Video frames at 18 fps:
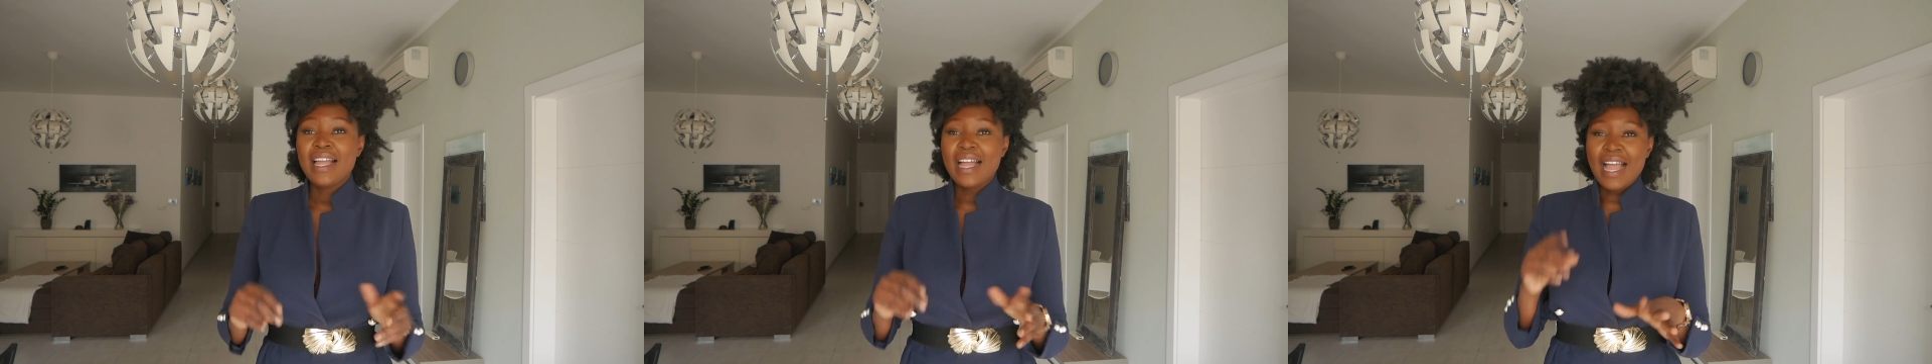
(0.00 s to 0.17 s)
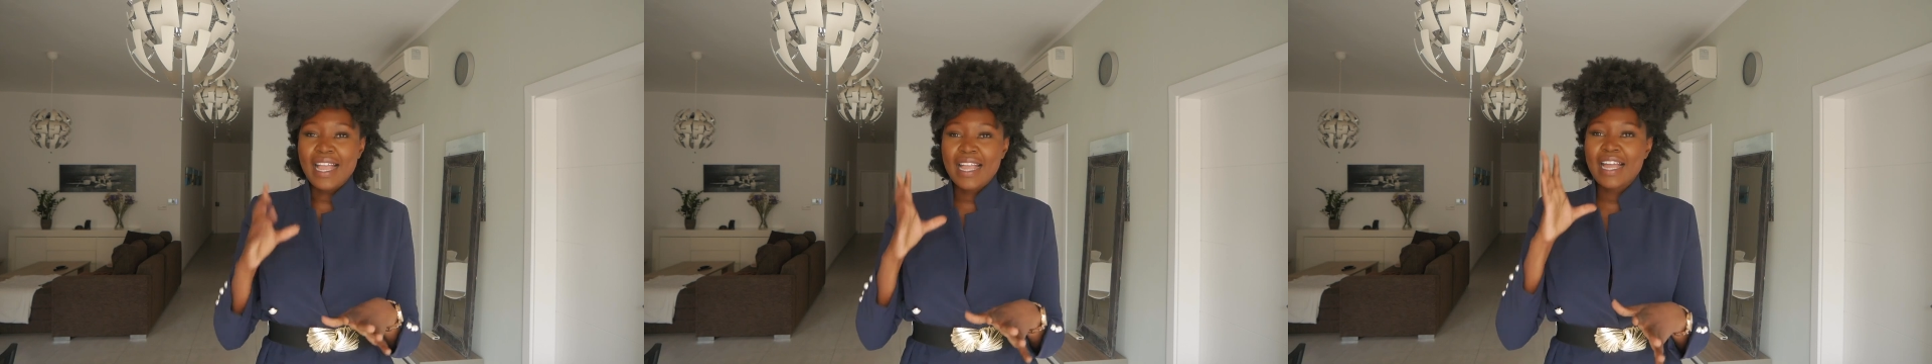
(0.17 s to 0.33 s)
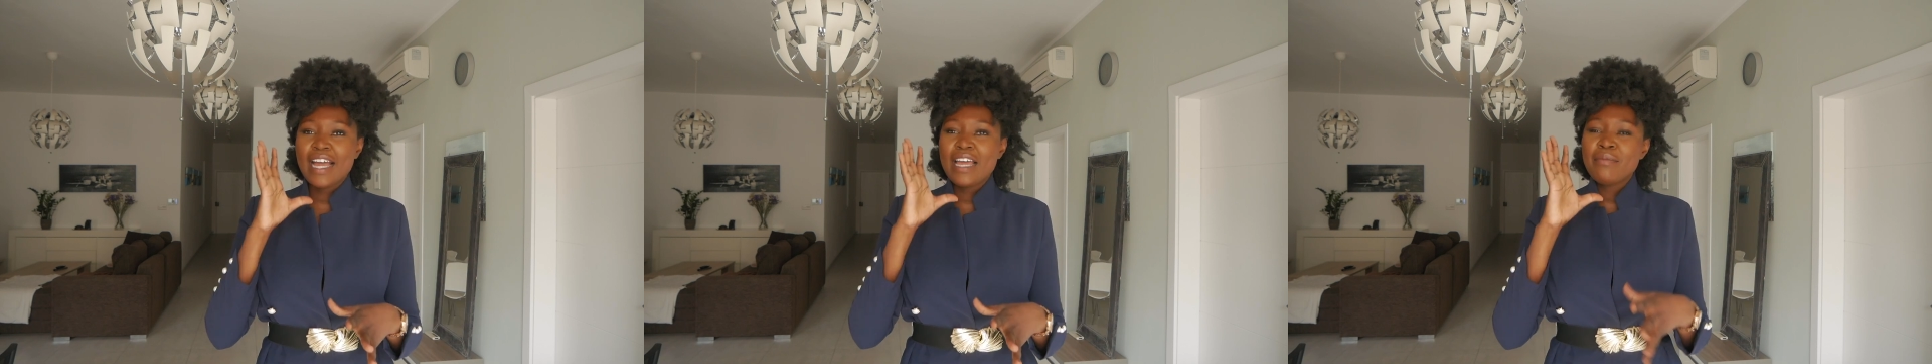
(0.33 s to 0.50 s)

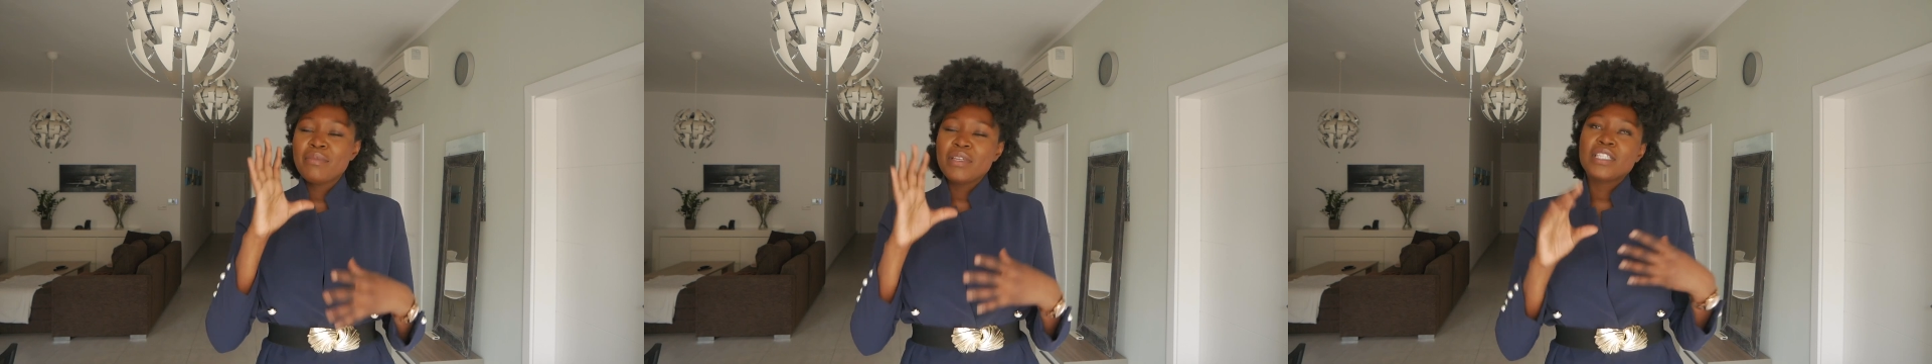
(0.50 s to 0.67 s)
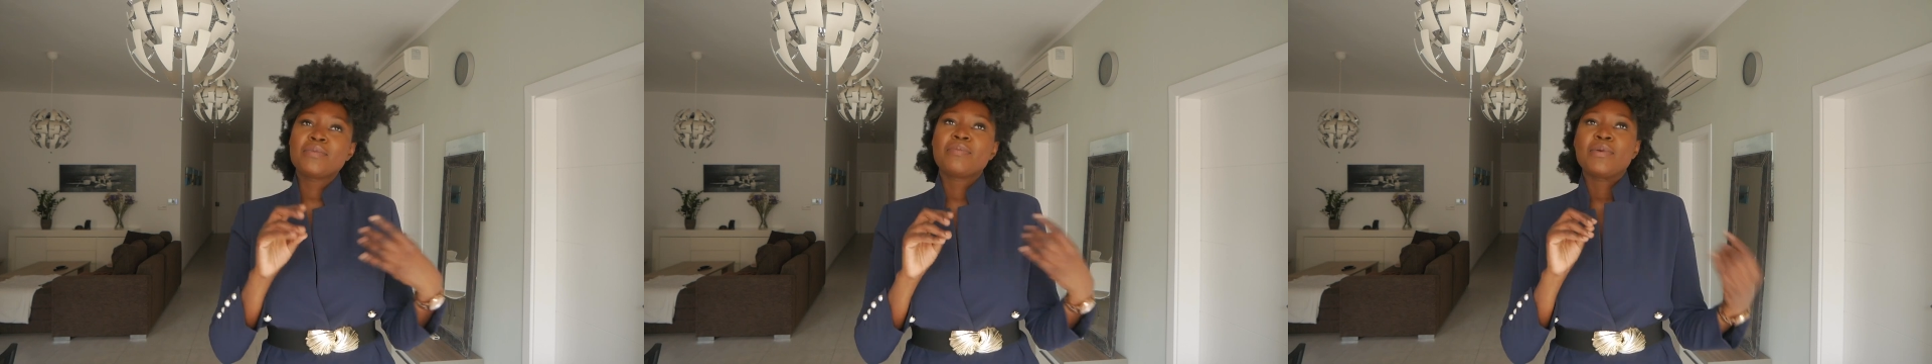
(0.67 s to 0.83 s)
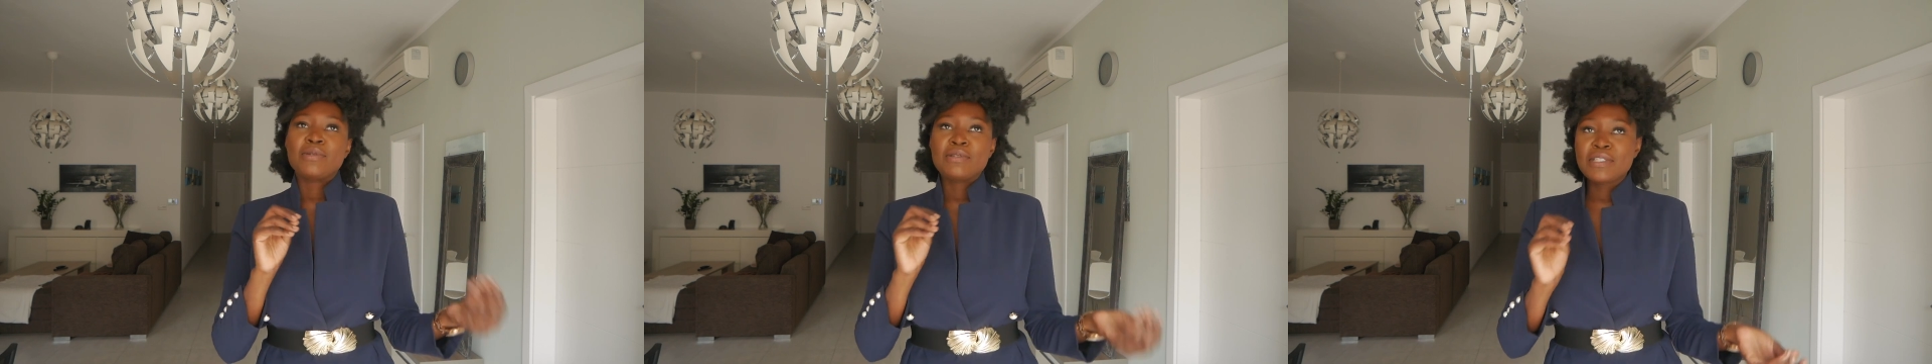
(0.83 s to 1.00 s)
I can be
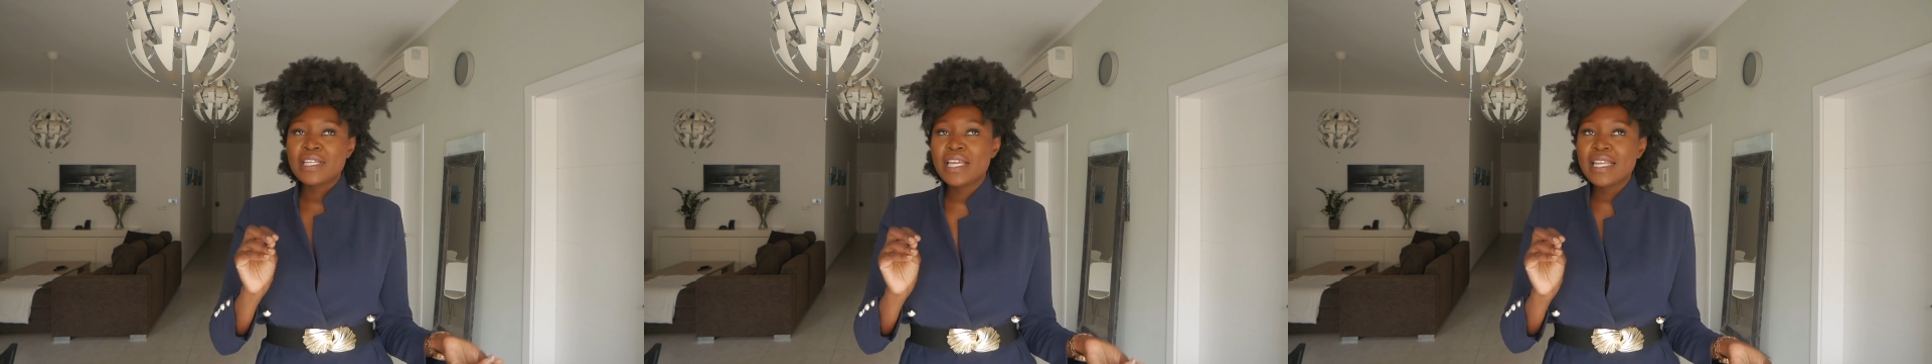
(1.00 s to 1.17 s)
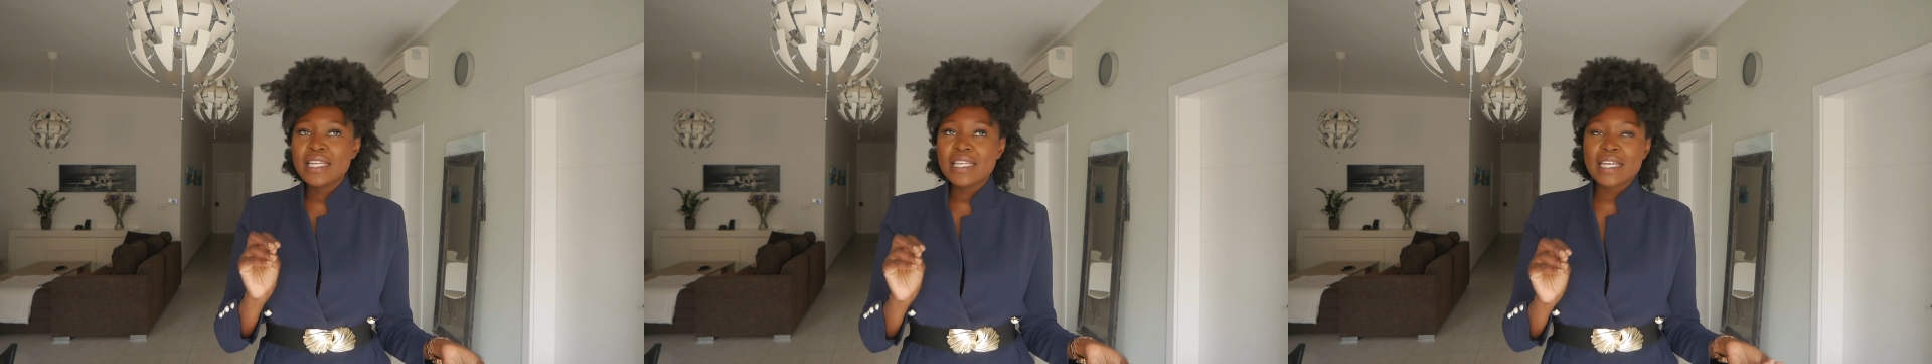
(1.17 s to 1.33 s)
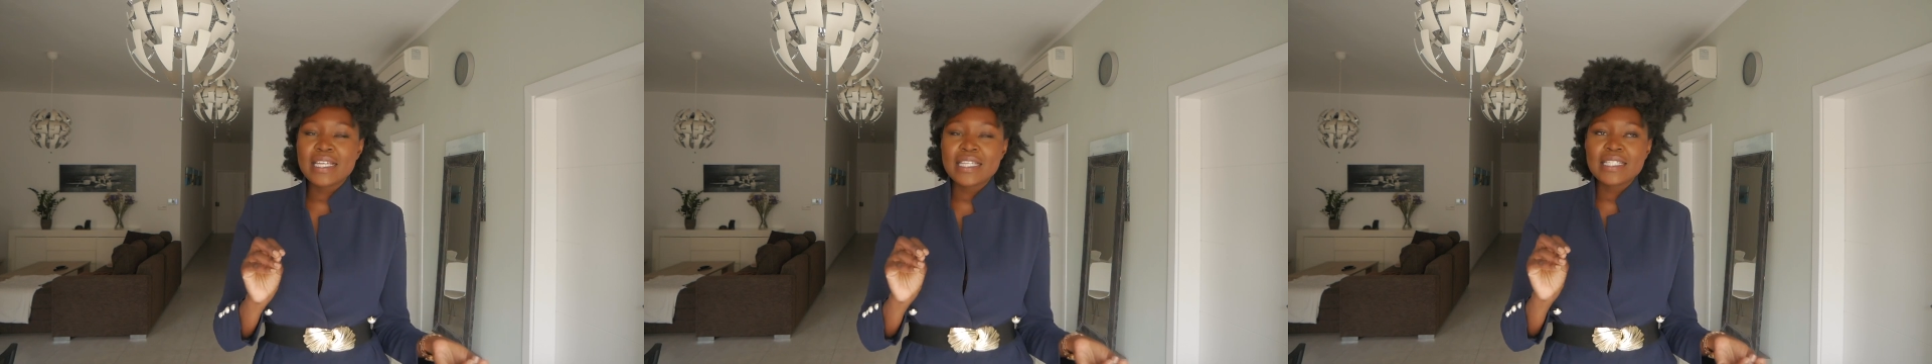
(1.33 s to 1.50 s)

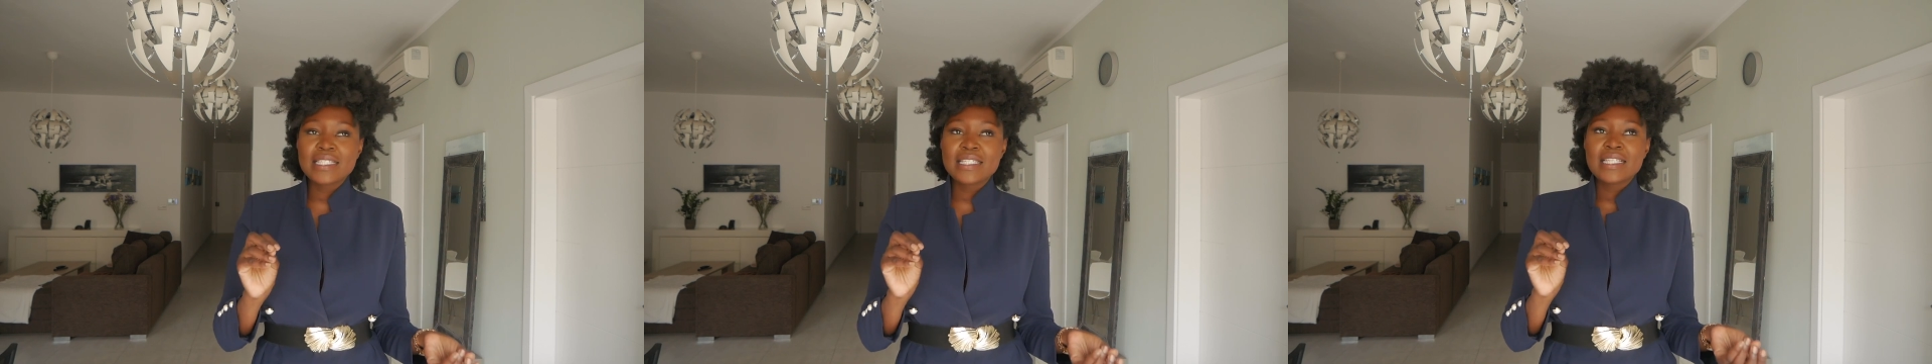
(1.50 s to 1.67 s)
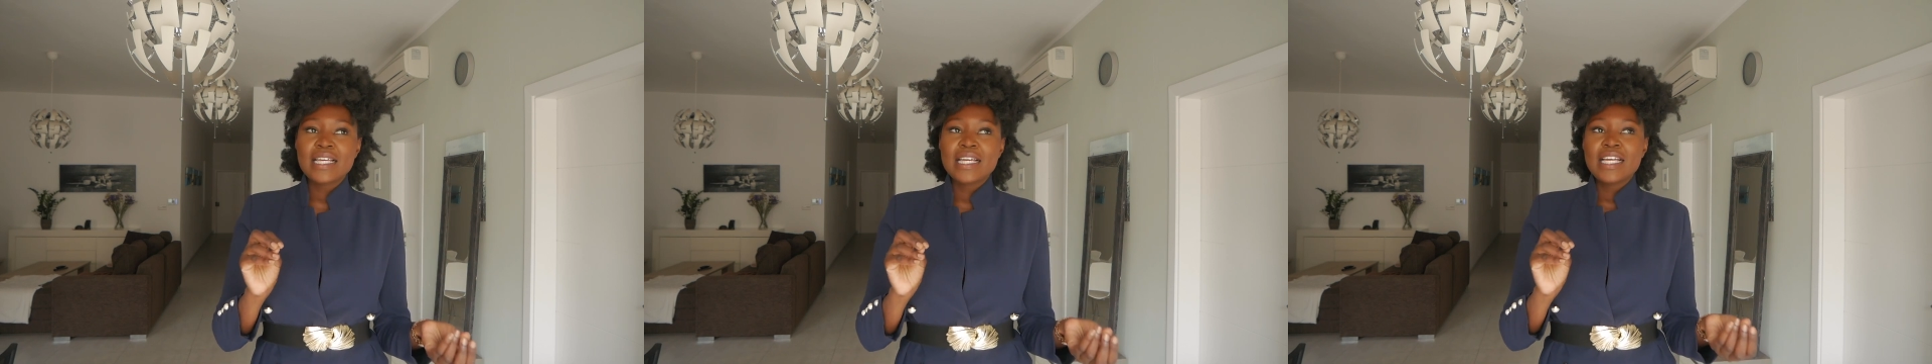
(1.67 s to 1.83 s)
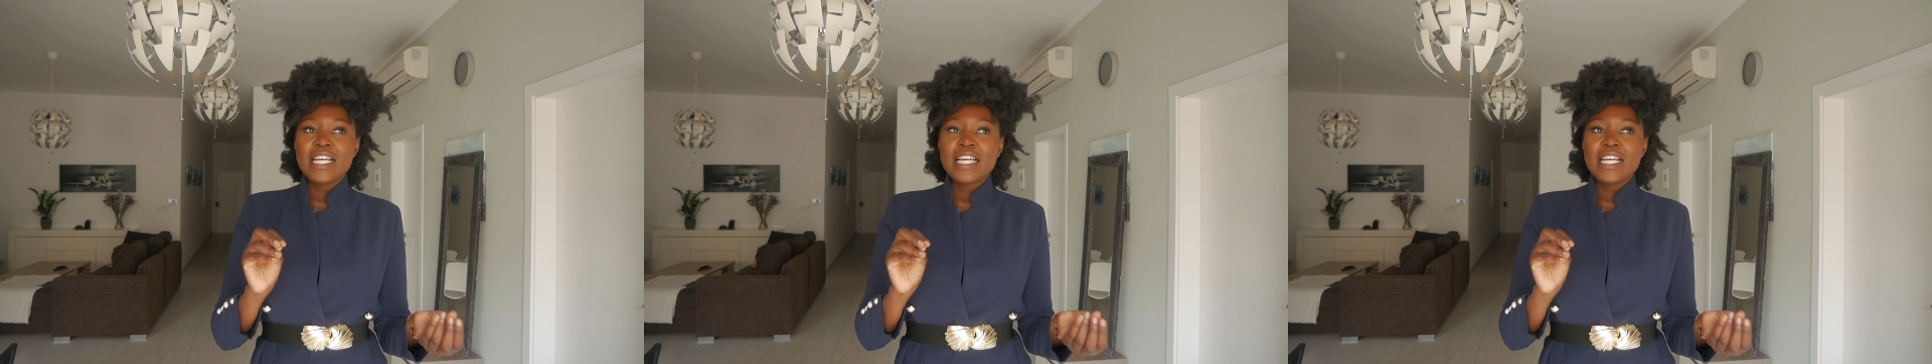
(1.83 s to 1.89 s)
spontaneous,